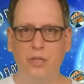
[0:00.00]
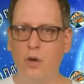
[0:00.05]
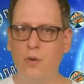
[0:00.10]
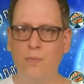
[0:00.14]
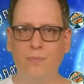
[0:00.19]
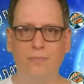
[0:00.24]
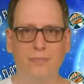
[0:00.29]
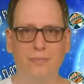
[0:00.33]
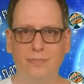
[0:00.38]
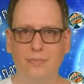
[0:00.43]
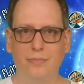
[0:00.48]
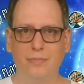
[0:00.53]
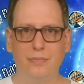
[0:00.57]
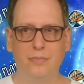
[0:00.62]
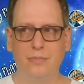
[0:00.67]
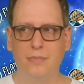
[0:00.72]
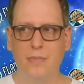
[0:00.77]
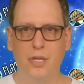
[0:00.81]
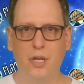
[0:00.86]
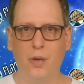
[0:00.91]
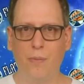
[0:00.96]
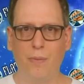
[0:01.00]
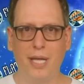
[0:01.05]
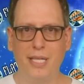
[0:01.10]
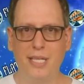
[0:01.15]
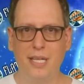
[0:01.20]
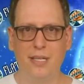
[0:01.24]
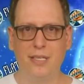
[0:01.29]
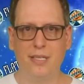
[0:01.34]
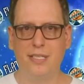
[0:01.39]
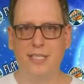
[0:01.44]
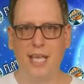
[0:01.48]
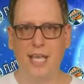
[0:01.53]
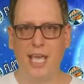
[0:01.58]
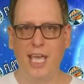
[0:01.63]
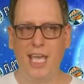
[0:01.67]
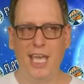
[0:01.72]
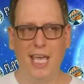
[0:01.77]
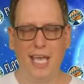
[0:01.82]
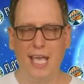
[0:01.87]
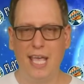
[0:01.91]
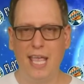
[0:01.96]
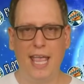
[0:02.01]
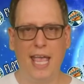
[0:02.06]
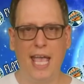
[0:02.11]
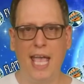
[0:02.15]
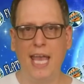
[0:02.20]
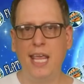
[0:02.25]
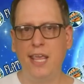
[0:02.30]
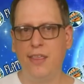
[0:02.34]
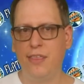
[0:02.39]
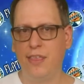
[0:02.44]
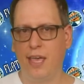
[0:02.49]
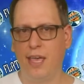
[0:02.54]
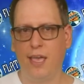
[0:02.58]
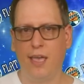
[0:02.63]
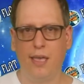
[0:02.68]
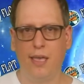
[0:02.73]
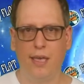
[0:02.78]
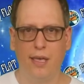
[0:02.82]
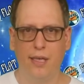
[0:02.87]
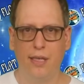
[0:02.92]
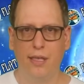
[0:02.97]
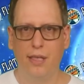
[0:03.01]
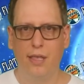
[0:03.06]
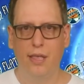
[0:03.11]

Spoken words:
Nope, I didn't say anything